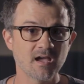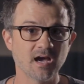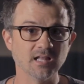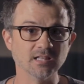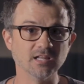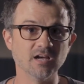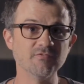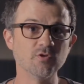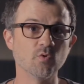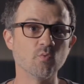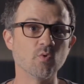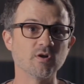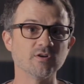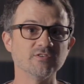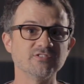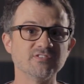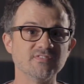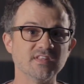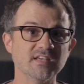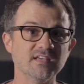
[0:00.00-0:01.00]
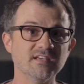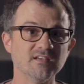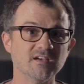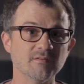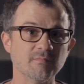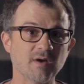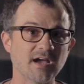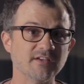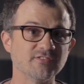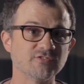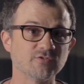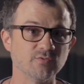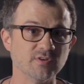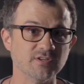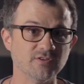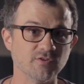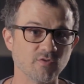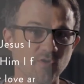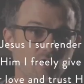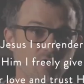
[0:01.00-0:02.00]
I love the words of the hymn, "I
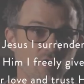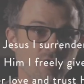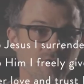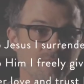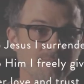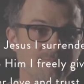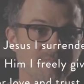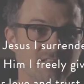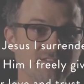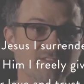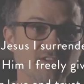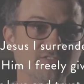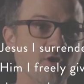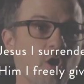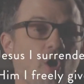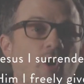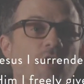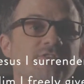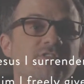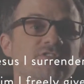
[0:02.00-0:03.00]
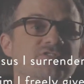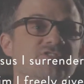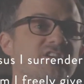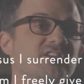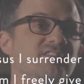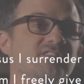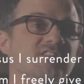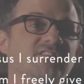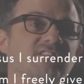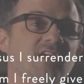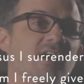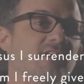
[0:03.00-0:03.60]
Surrender All." It says, "All to Jesus